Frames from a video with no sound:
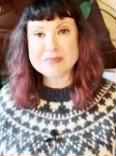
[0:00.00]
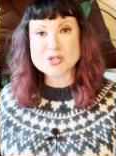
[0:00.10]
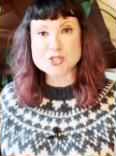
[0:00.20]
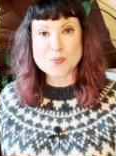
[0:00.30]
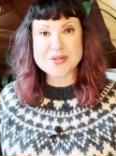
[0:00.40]

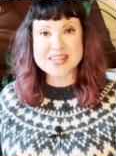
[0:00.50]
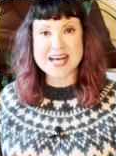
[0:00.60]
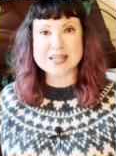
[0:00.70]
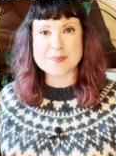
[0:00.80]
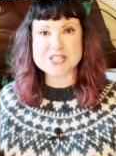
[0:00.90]
So with
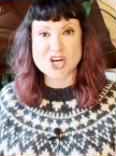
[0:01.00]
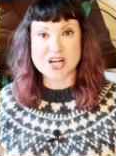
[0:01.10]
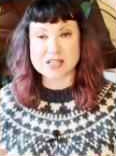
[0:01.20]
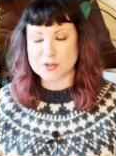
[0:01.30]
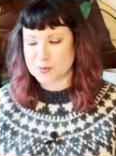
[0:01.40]
that, let me
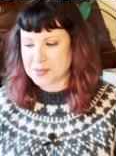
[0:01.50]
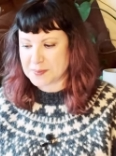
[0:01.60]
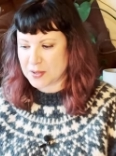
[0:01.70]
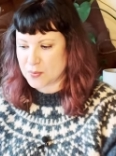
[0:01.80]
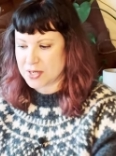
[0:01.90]
talk a little bit
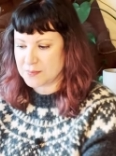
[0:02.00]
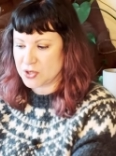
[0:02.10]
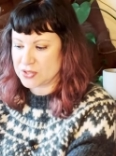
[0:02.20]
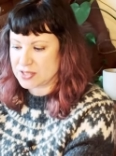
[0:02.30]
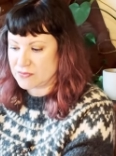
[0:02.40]
about what I'm
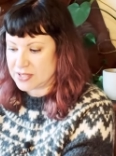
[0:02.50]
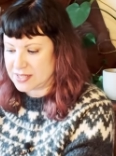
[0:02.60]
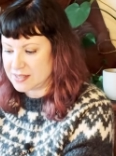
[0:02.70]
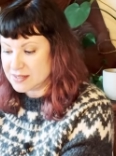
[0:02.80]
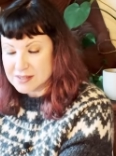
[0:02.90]
currently
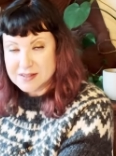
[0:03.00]
reading.